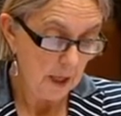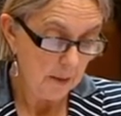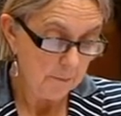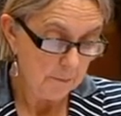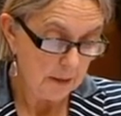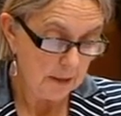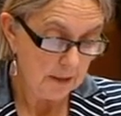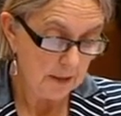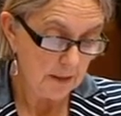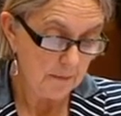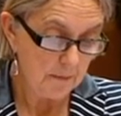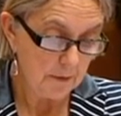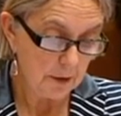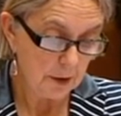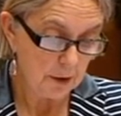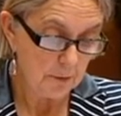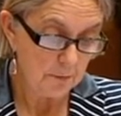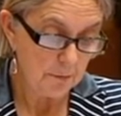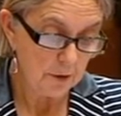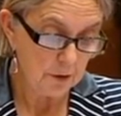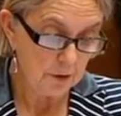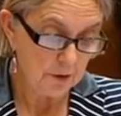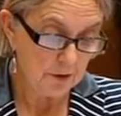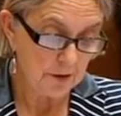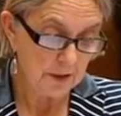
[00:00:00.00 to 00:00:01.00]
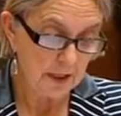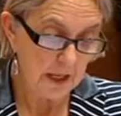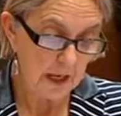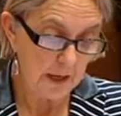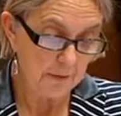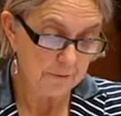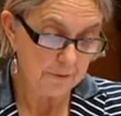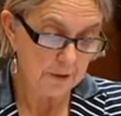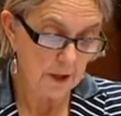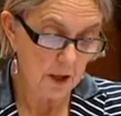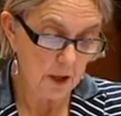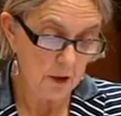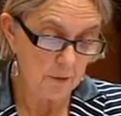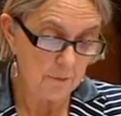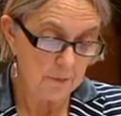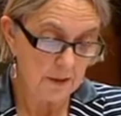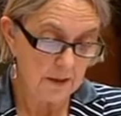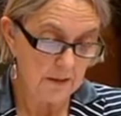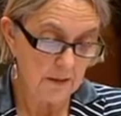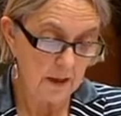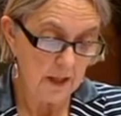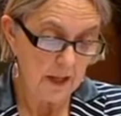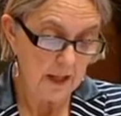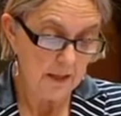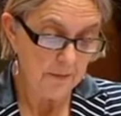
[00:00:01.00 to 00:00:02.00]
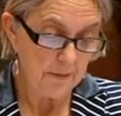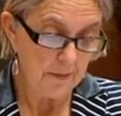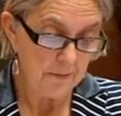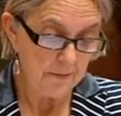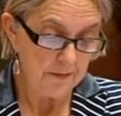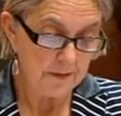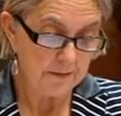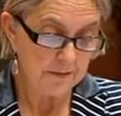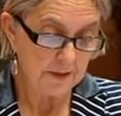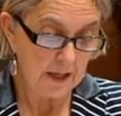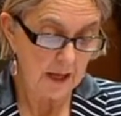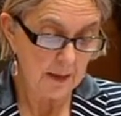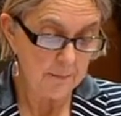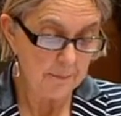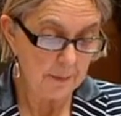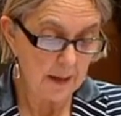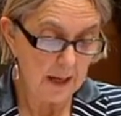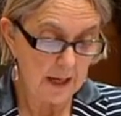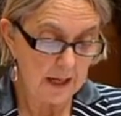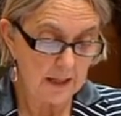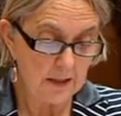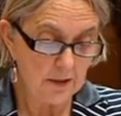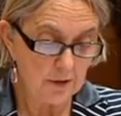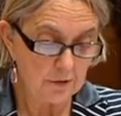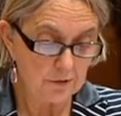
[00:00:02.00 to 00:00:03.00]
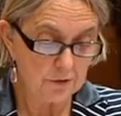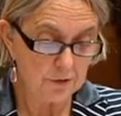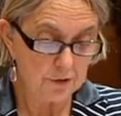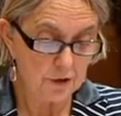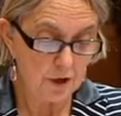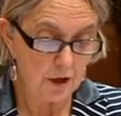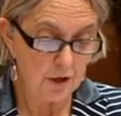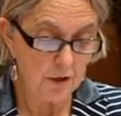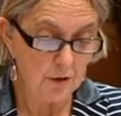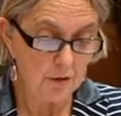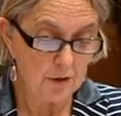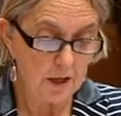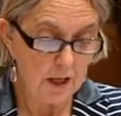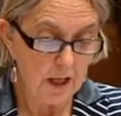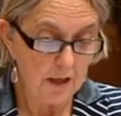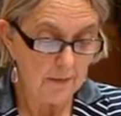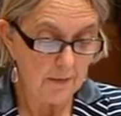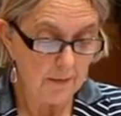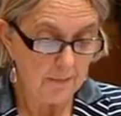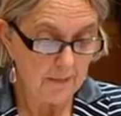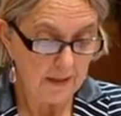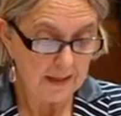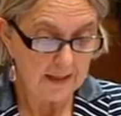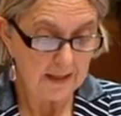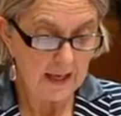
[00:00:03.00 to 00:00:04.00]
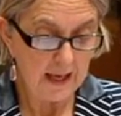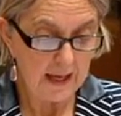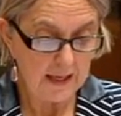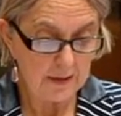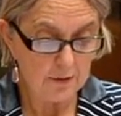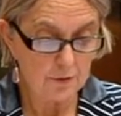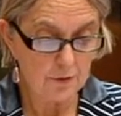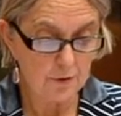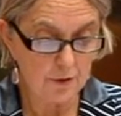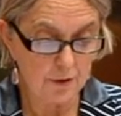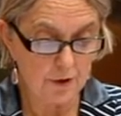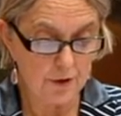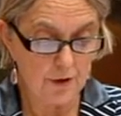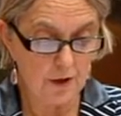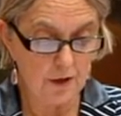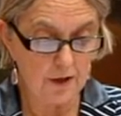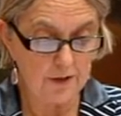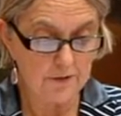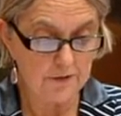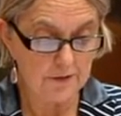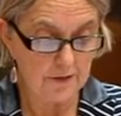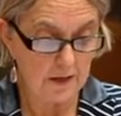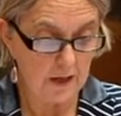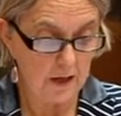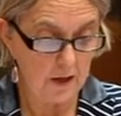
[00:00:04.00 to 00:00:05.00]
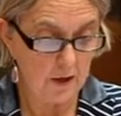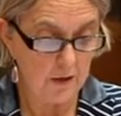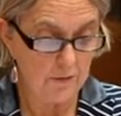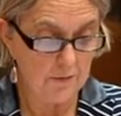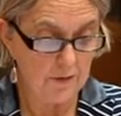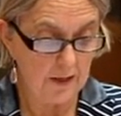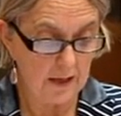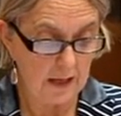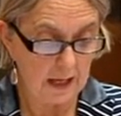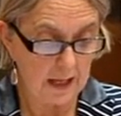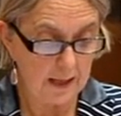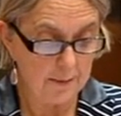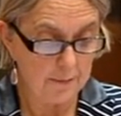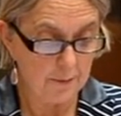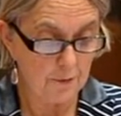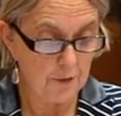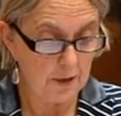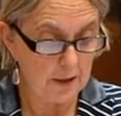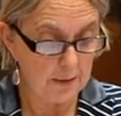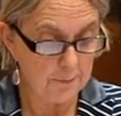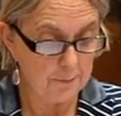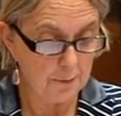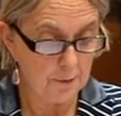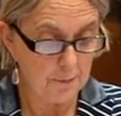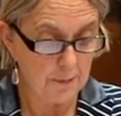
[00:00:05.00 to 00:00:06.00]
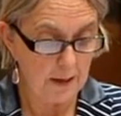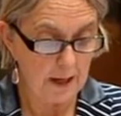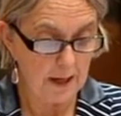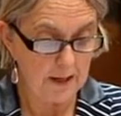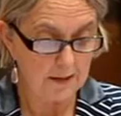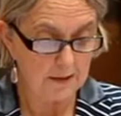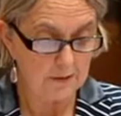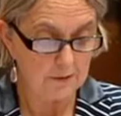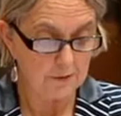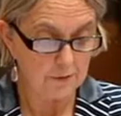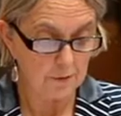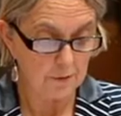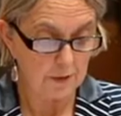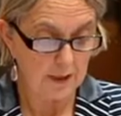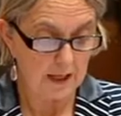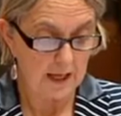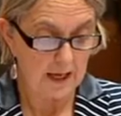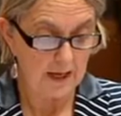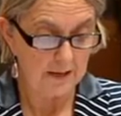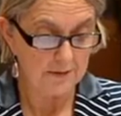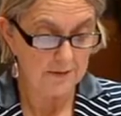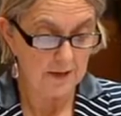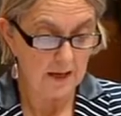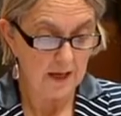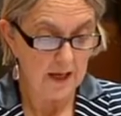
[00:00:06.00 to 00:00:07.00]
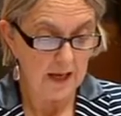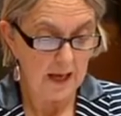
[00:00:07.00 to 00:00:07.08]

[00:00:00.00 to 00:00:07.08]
Many in the community have told me that this campaign has shown that they can organise to hold the Labor and Liberal parties to account